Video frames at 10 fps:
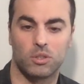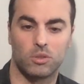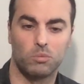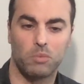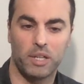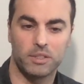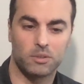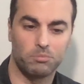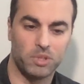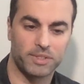you might
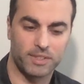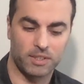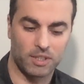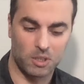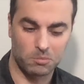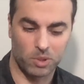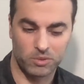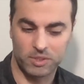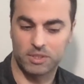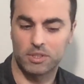be thinking about
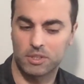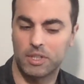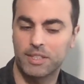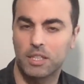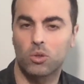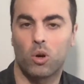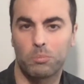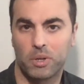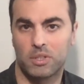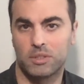these little
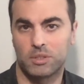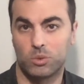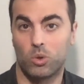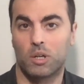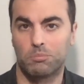components you are